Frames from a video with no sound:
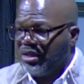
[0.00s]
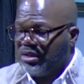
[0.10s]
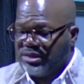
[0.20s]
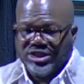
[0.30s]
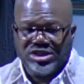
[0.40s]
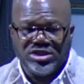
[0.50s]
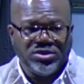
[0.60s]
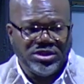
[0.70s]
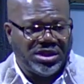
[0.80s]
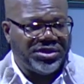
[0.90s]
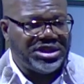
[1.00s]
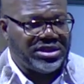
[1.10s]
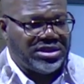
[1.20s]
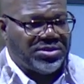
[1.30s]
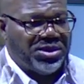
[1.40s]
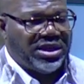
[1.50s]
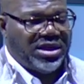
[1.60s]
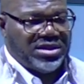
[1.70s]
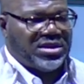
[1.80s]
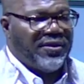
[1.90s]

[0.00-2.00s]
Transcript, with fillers: They just do it to Christians because